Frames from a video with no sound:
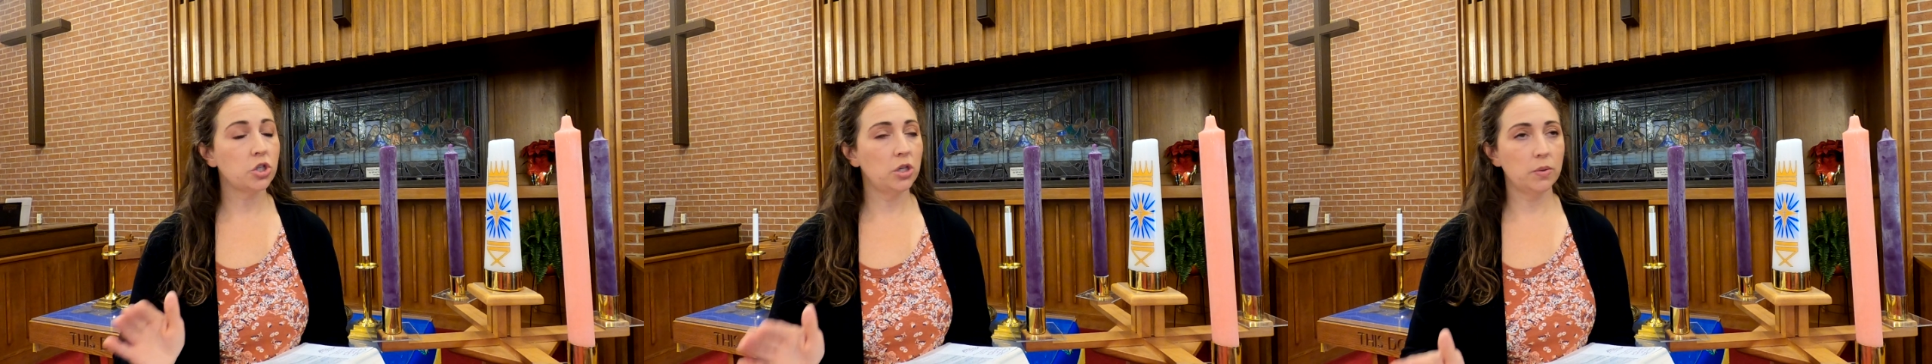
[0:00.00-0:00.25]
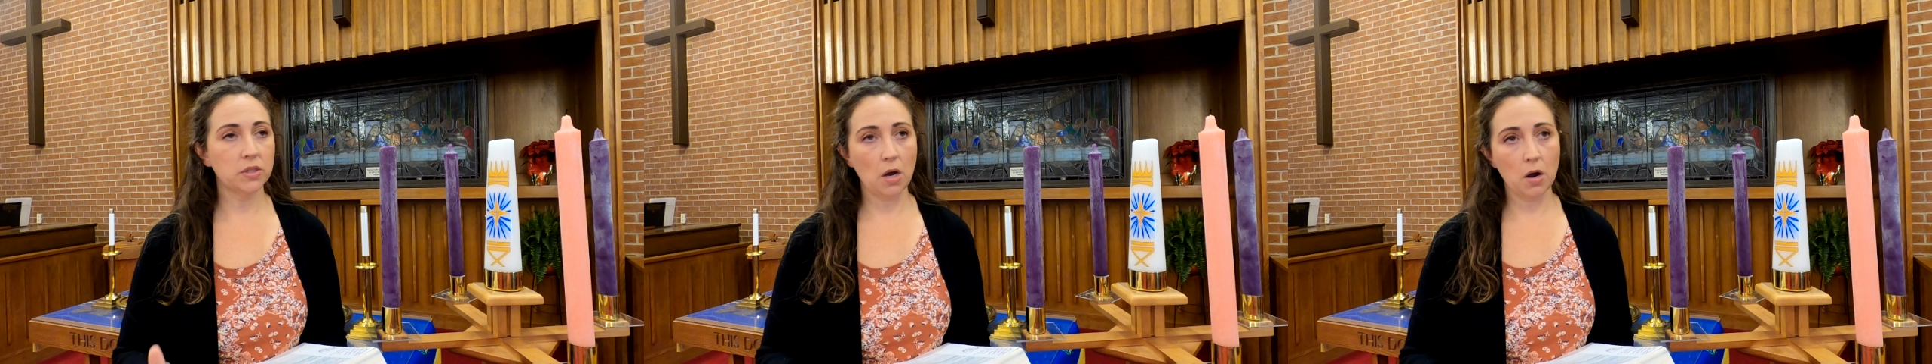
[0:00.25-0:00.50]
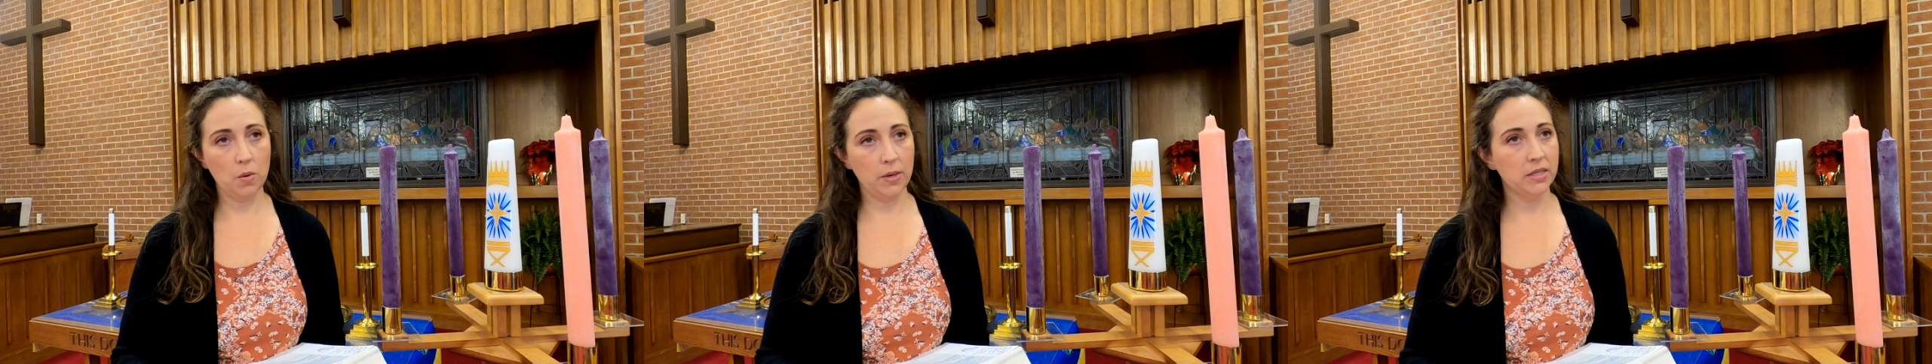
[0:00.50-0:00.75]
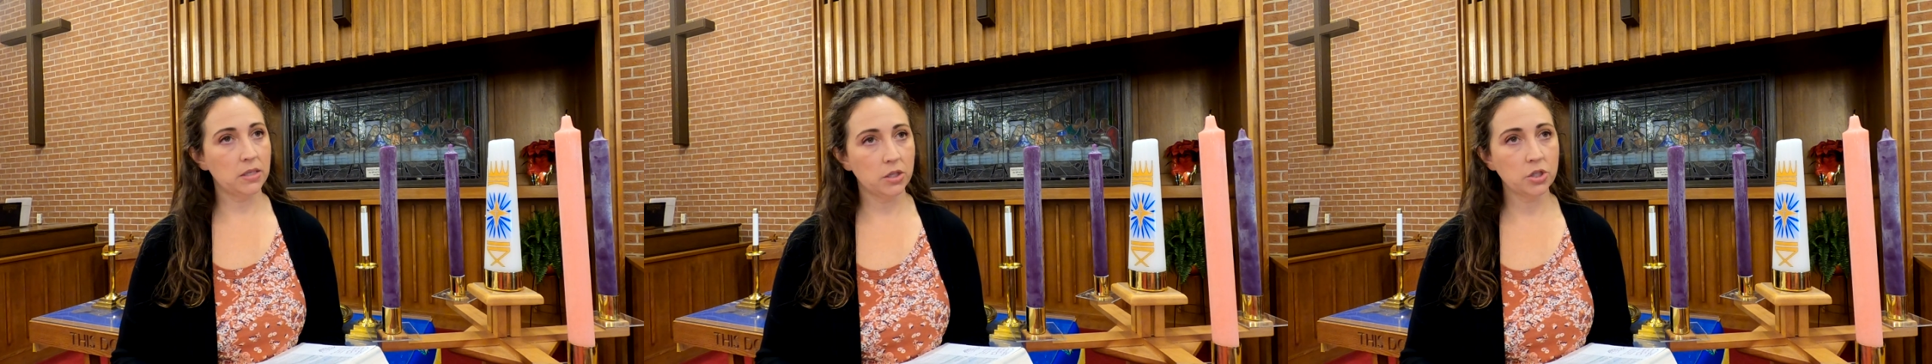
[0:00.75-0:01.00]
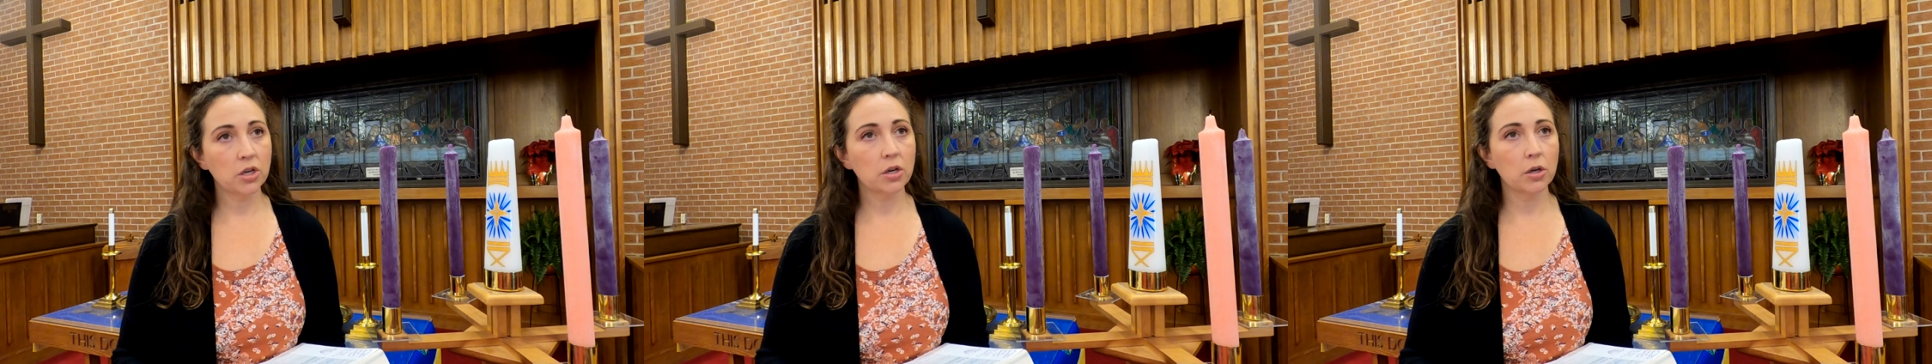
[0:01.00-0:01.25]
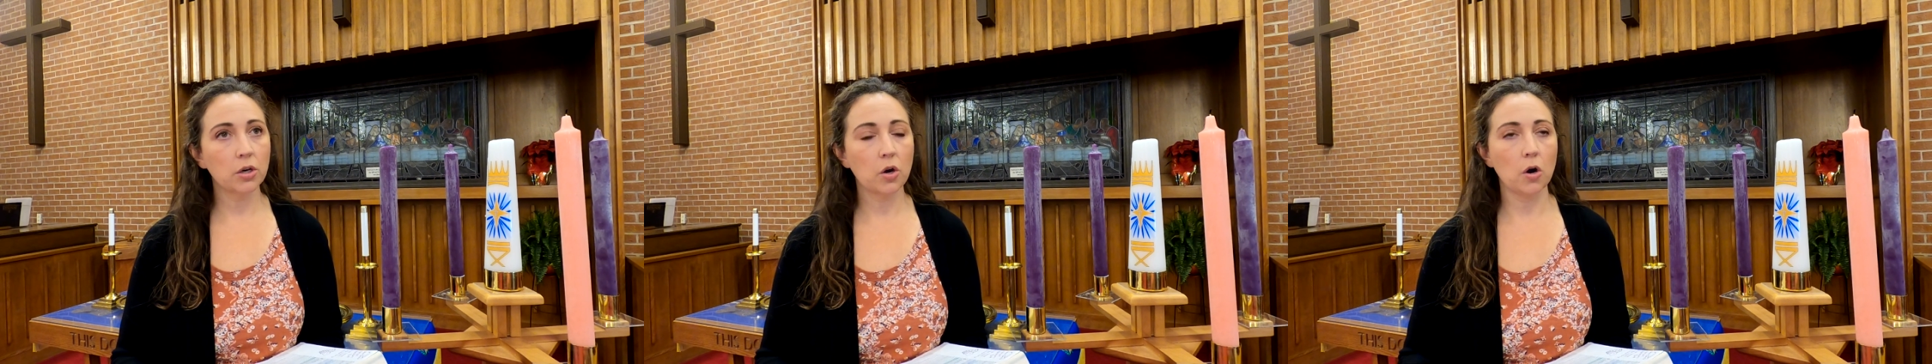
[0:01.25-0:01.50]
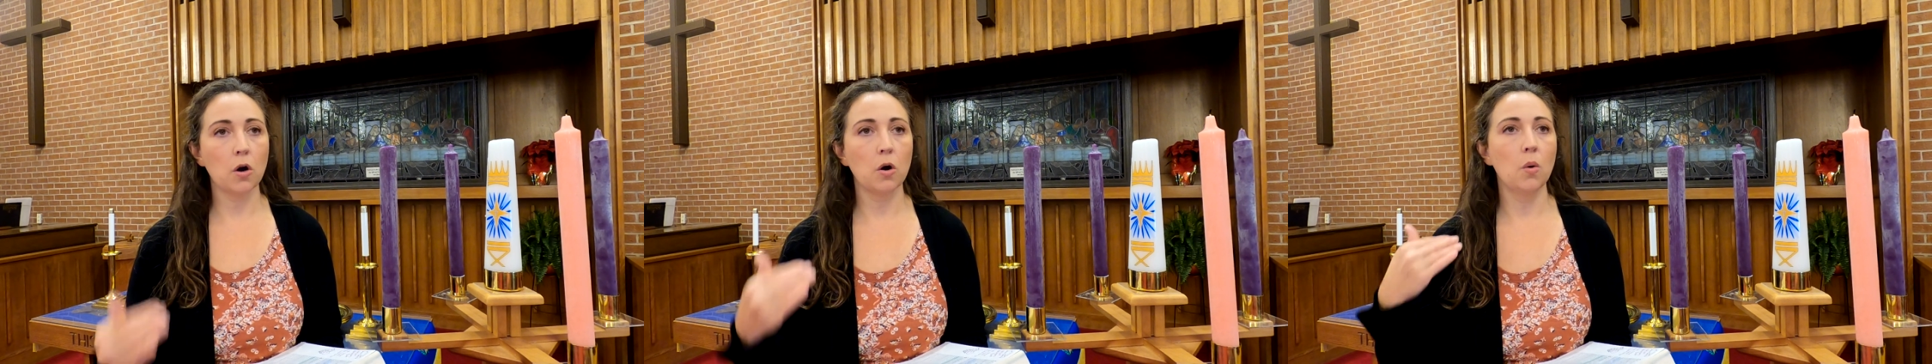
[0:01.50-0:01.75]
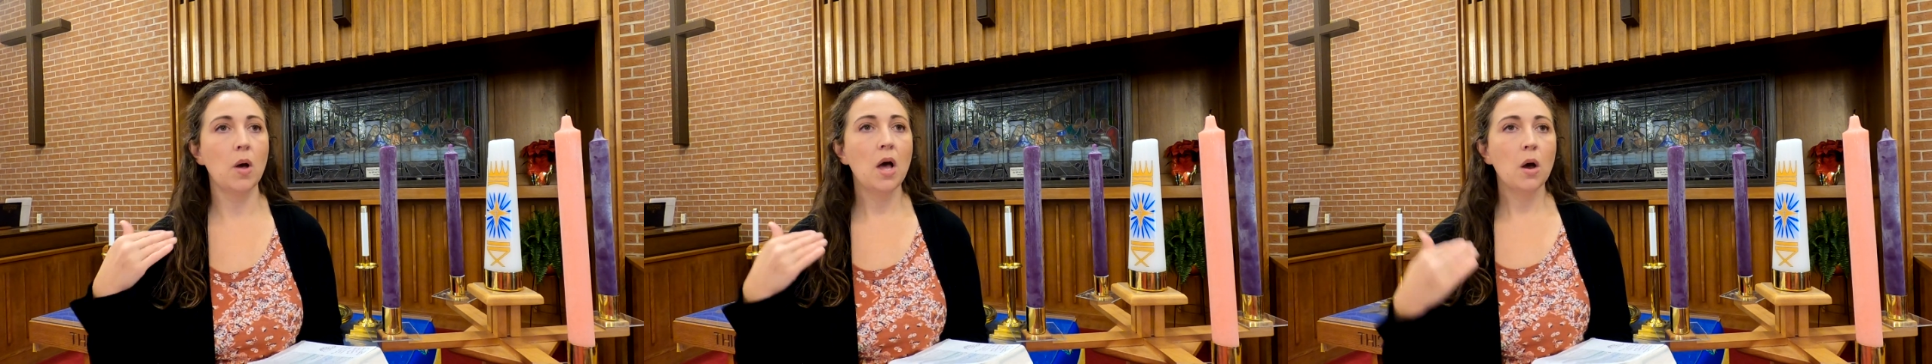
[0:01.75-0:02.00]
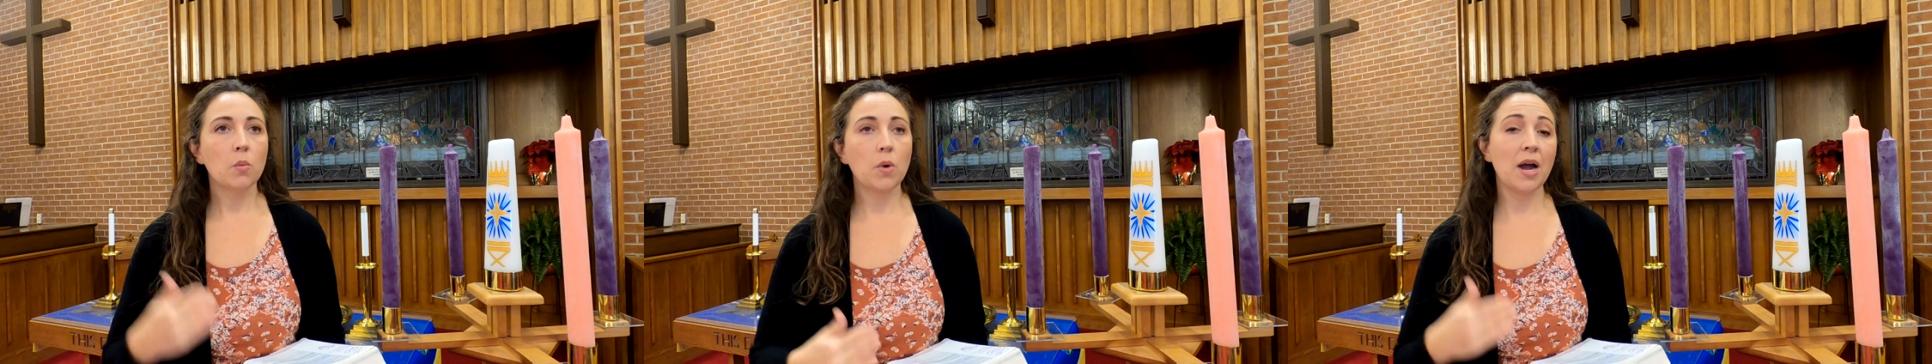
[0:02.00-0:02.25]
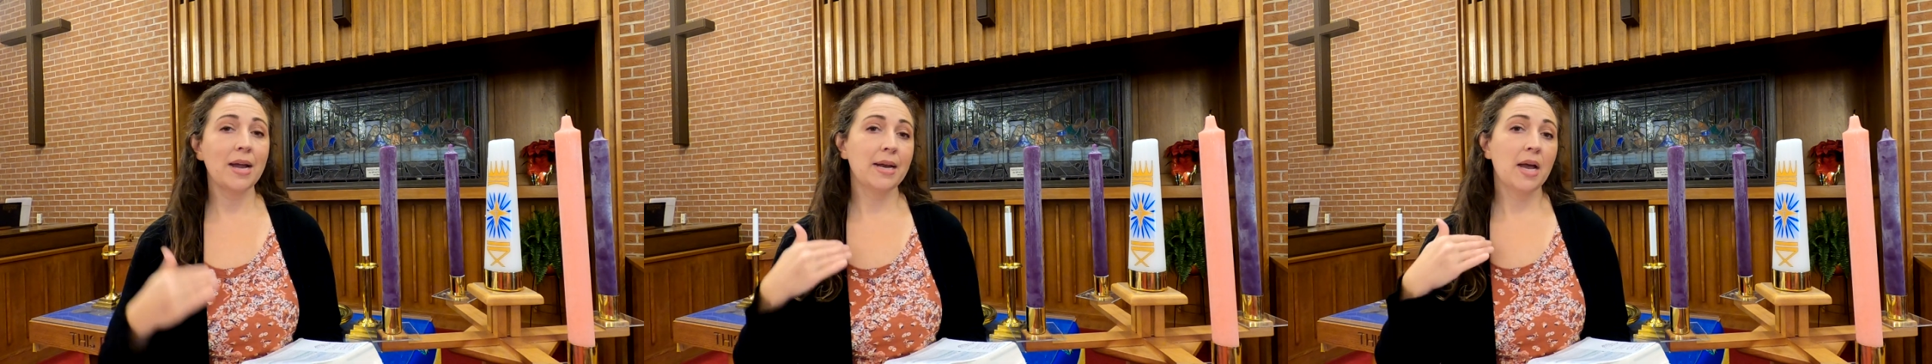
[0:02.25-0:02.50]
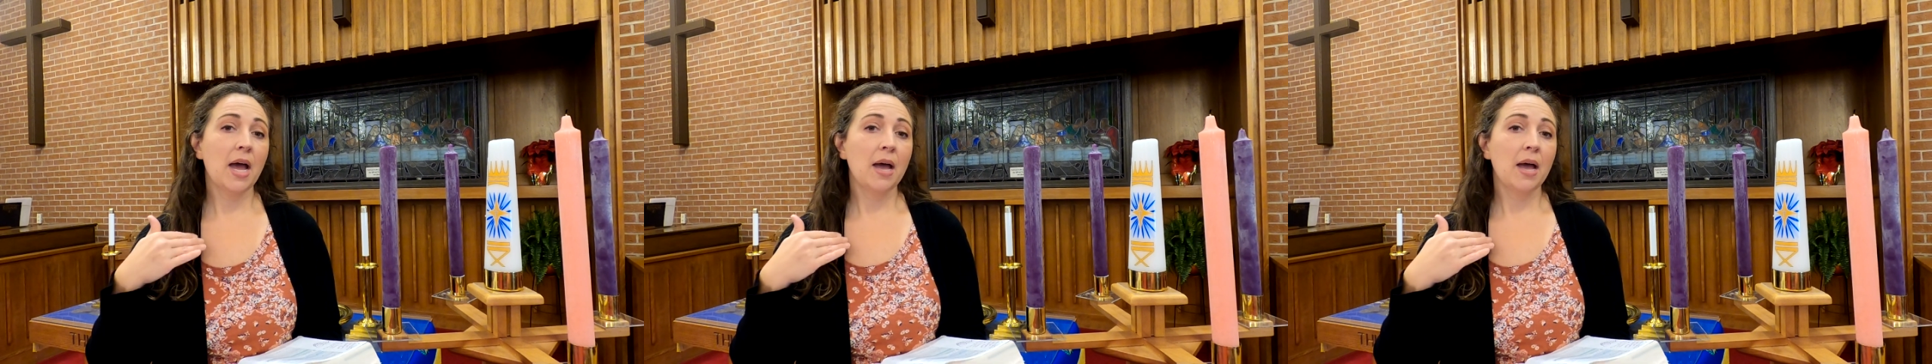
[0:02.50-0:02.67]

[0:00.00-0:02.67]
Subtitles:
She was always such a good girl, right?